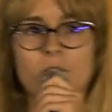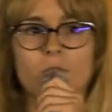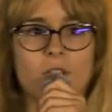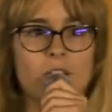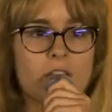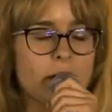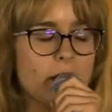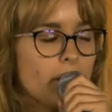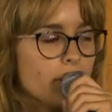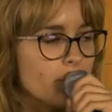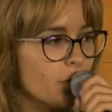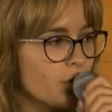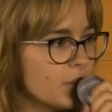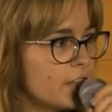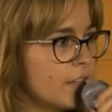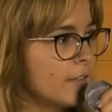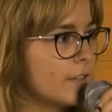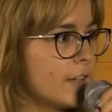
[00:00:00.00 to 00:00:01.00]
you take care of your
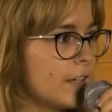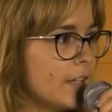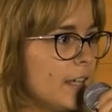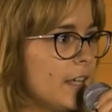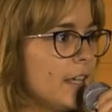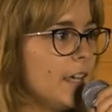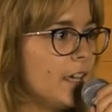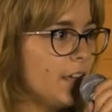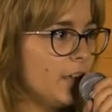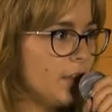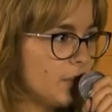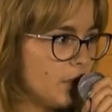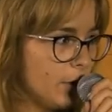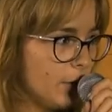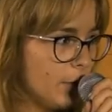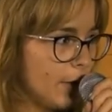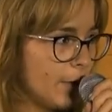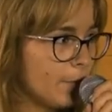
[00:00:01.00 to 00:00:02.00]
children,
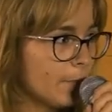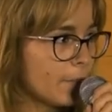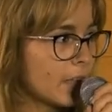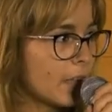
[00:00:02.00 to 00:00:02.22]
etc.